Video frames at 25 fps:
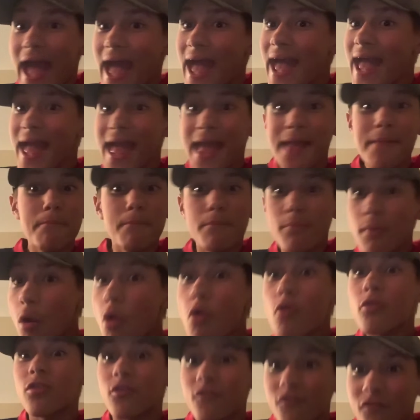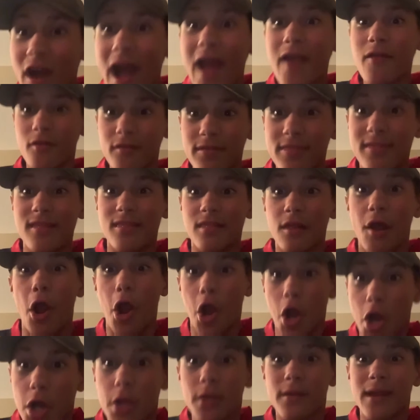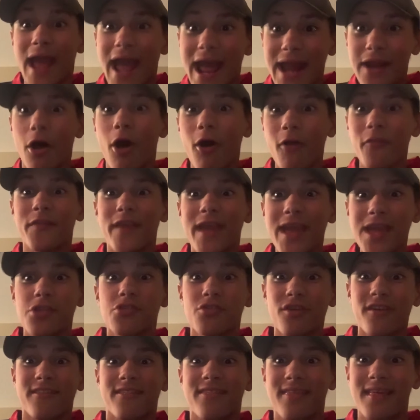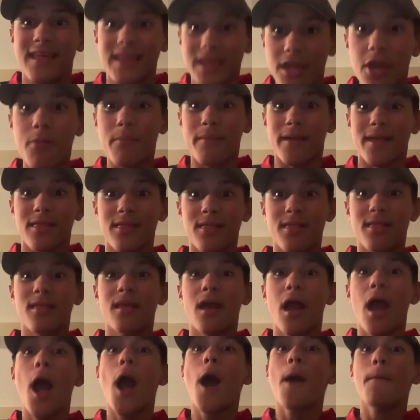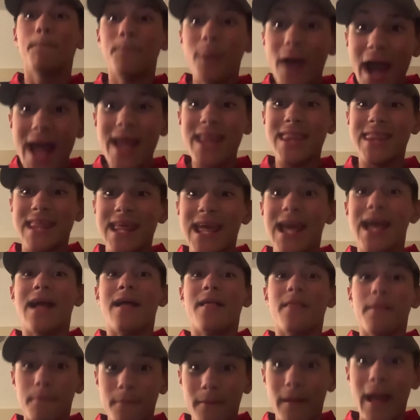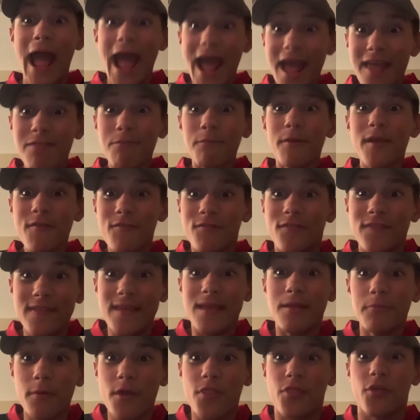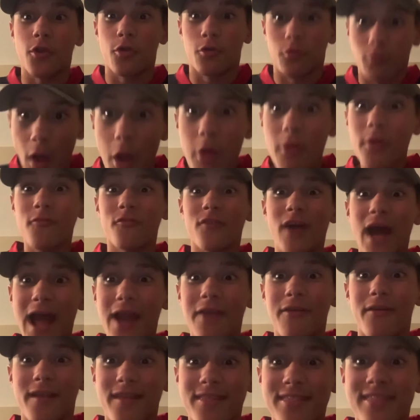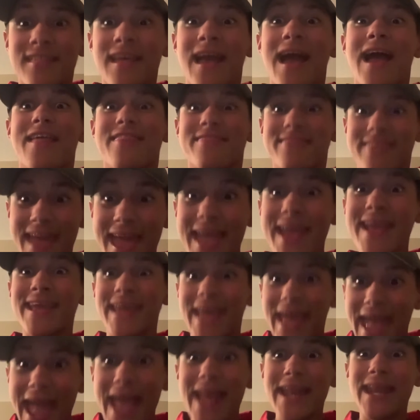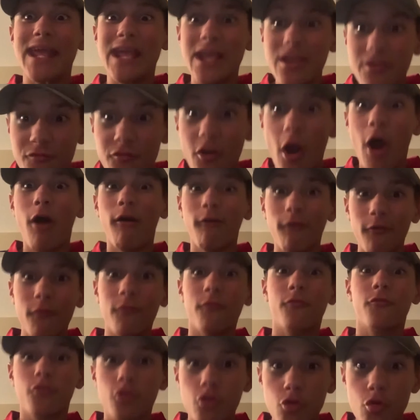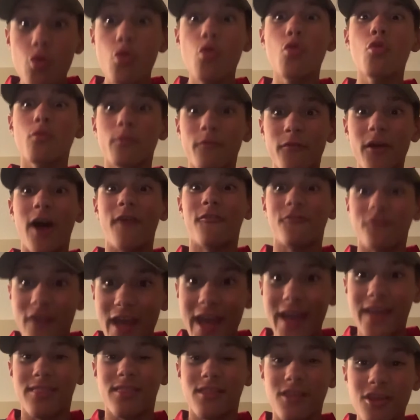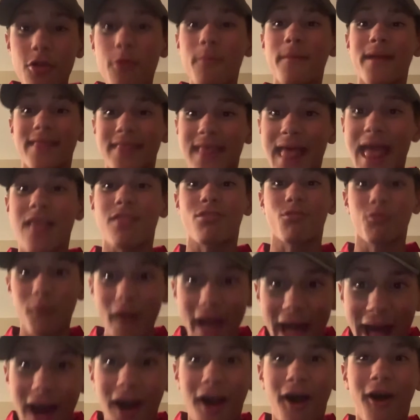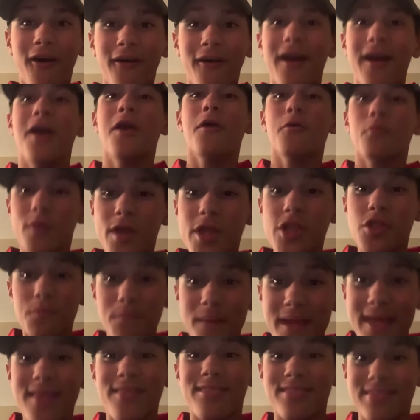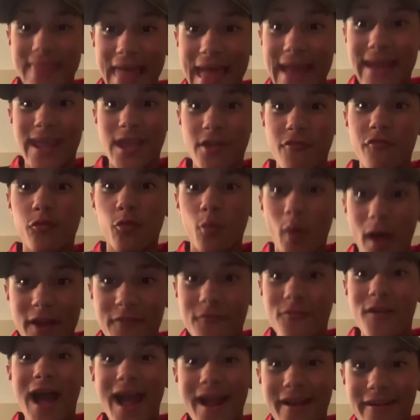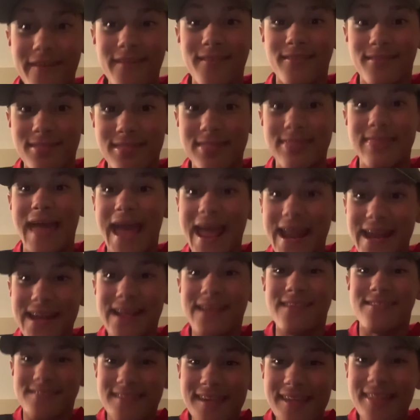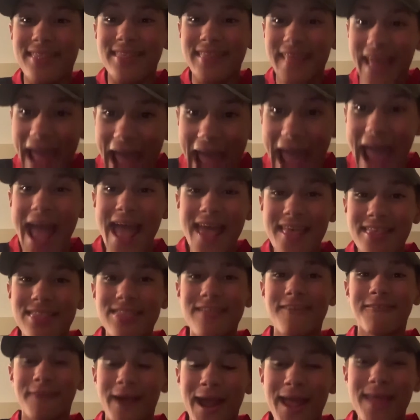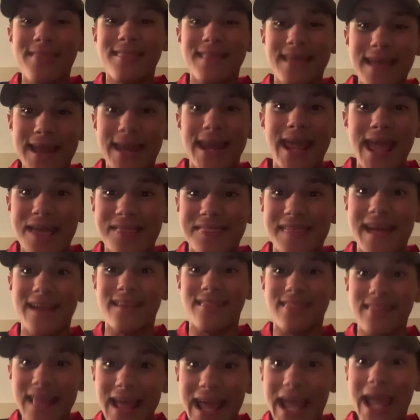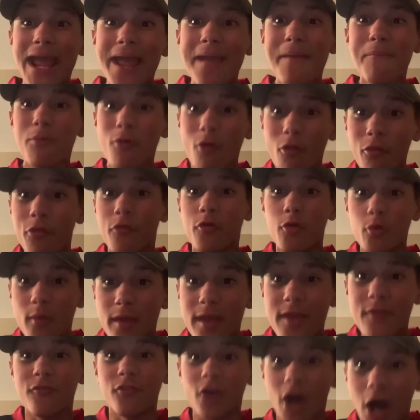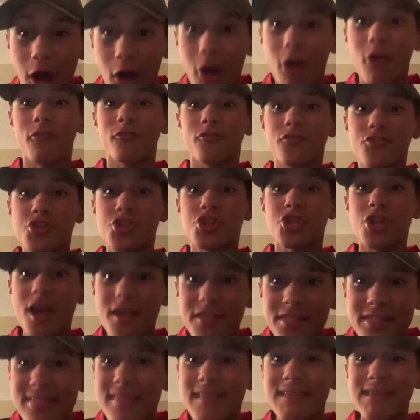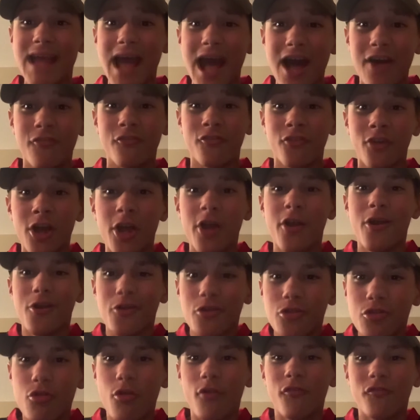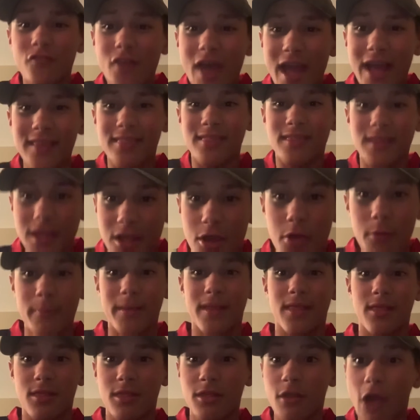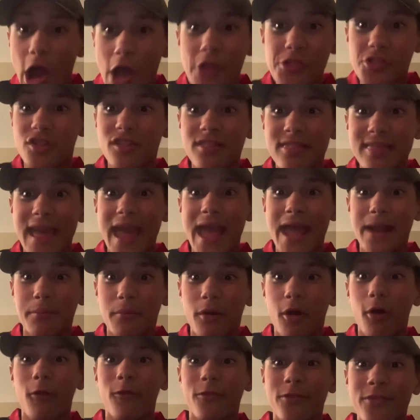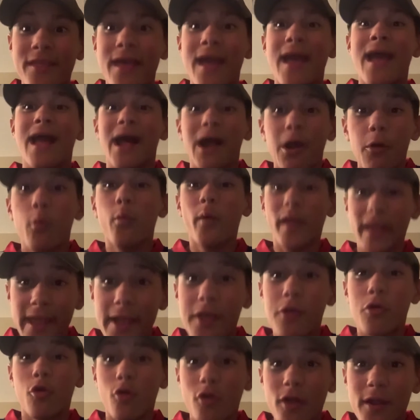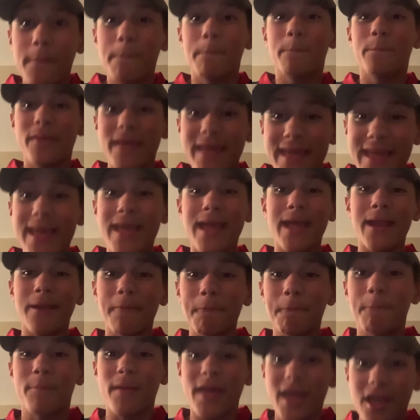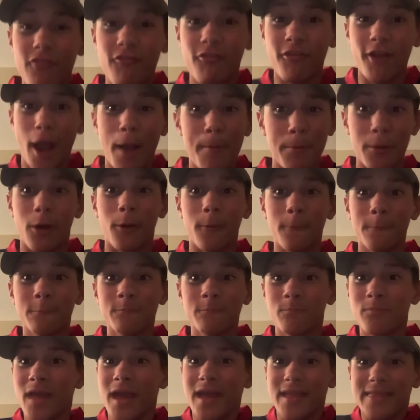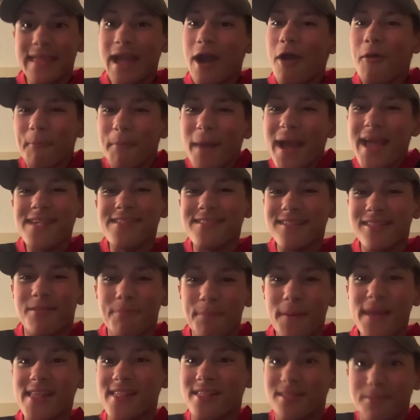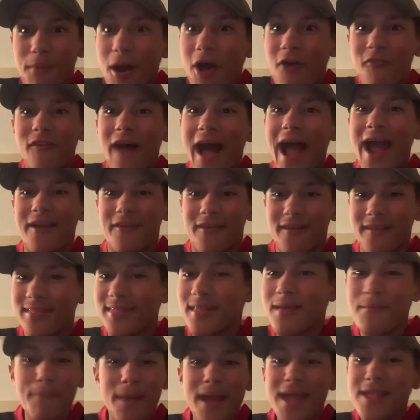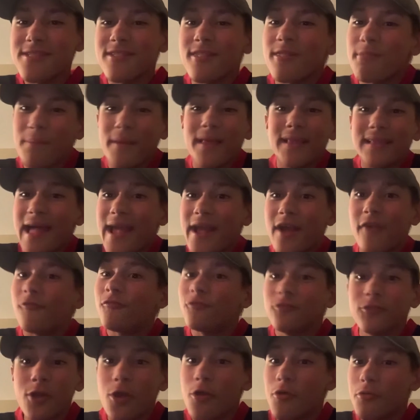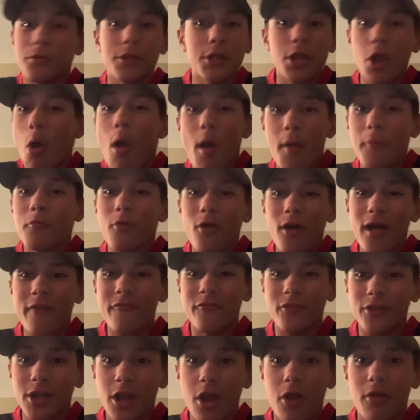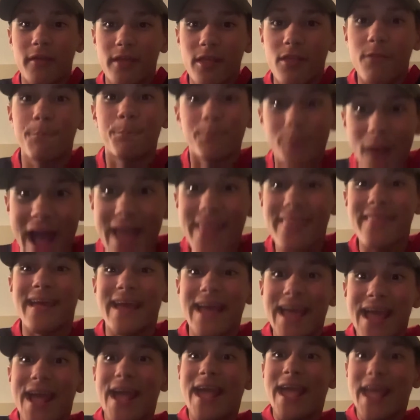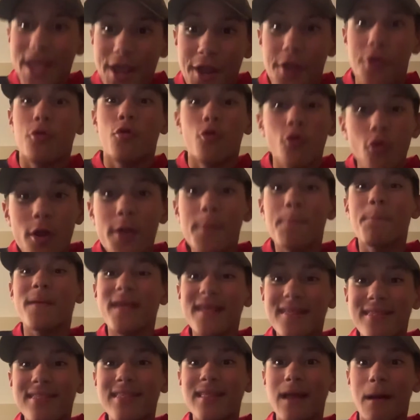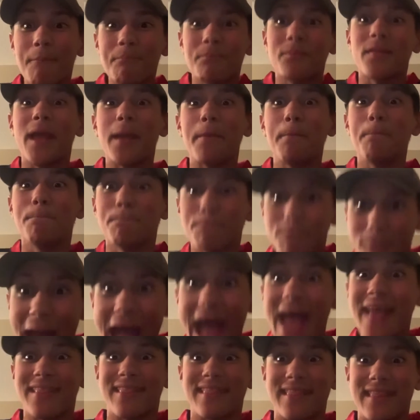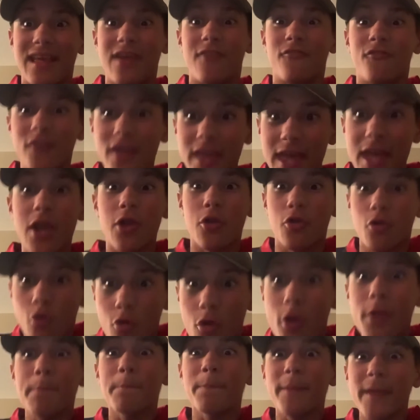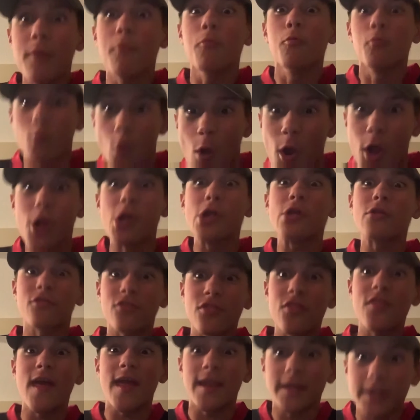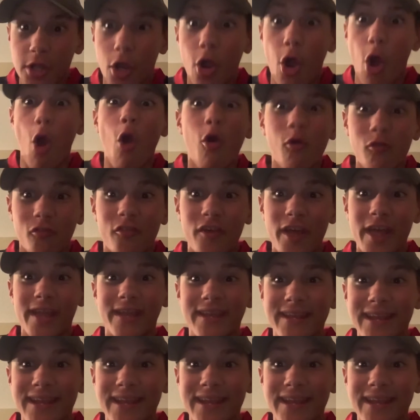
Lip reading: And most viruses aren't at all dangerous to humans. But as we've seen with coronavirus, they can evolve to affect humans as well. Which means that if one virus that just has the right DNA, that's able to evolve just enough to affect humans, not just animals, we could be in big trouble. Now, it might just be a small virus. It might just be like a flu. No one will ever notice. But it could be something massive. It could be worse than COVID.